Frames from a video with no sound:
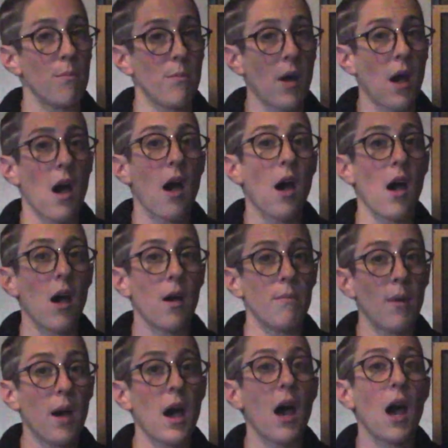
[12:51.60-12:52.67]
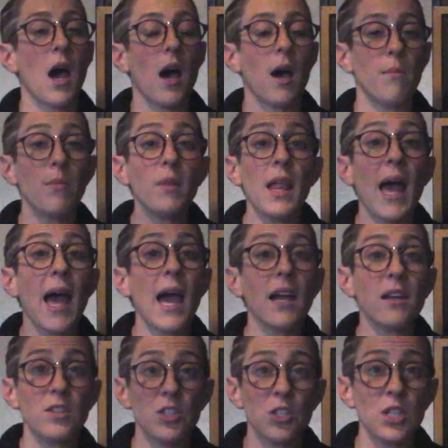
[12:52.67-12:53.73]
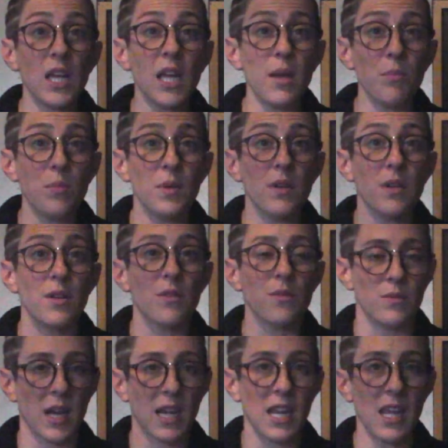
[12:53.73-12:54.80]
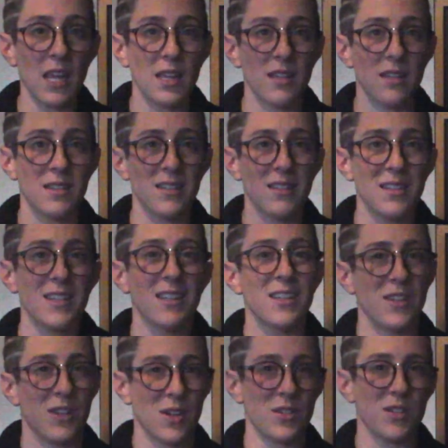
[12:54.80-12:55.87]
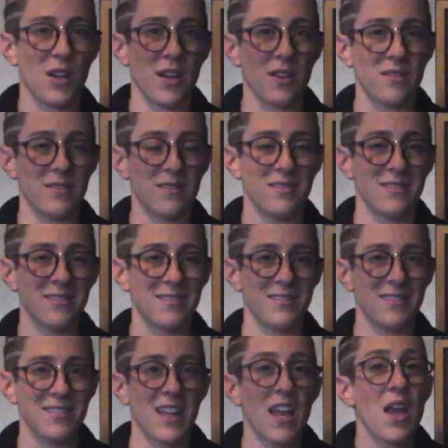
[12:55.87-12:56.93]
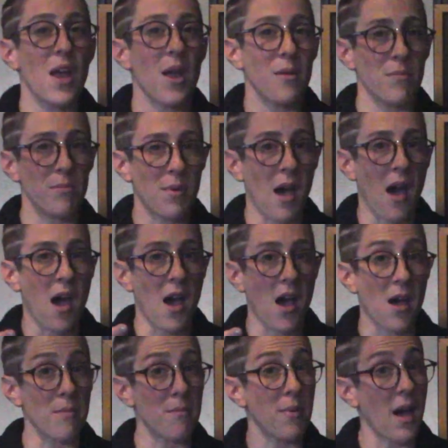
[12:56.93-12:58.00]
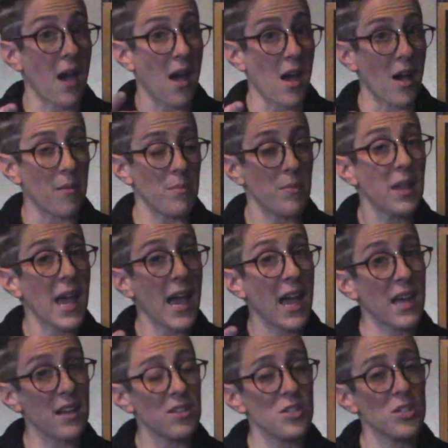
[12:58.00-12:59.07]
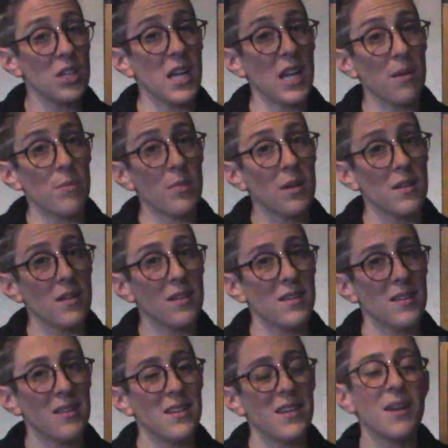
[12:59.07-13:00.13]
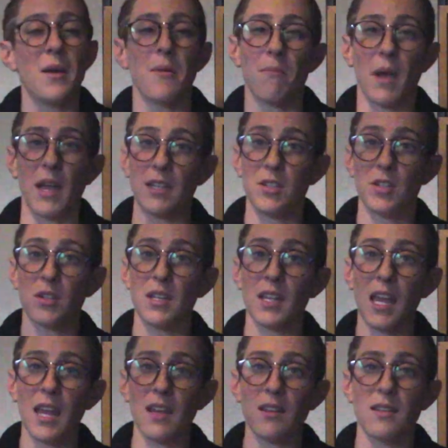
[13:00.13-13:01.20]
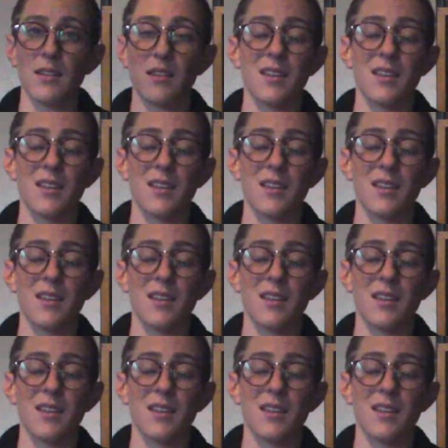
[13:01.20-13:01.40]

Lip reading: Baa Baa Black Sheep. Ready? Your turn. Baa Baa Black Sheep. My turn again.